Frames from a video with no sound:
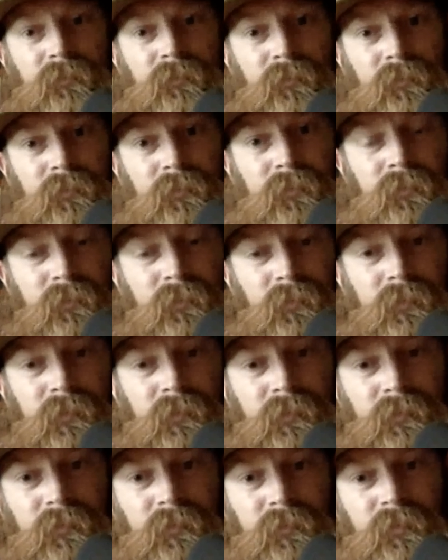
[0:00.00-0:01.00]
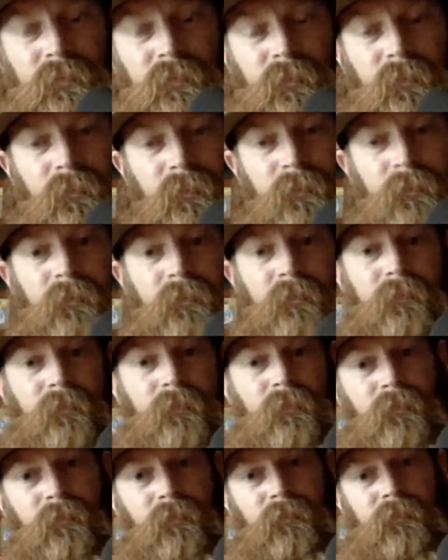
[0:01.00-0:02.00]

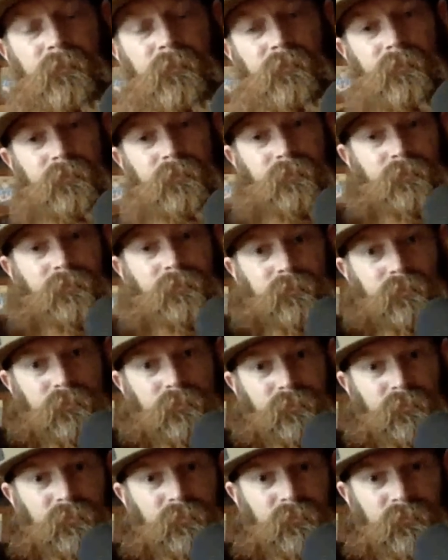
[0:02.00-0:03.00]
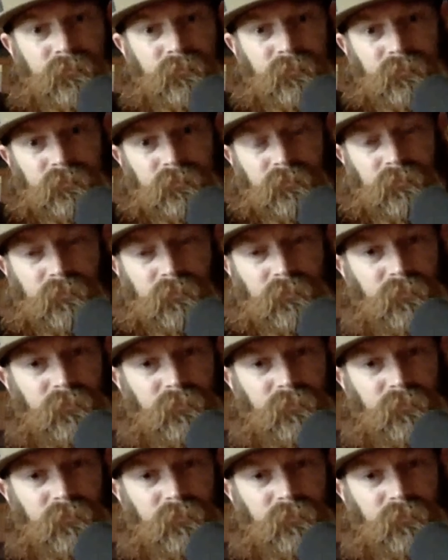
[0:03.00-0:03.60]
The person shown says nothing.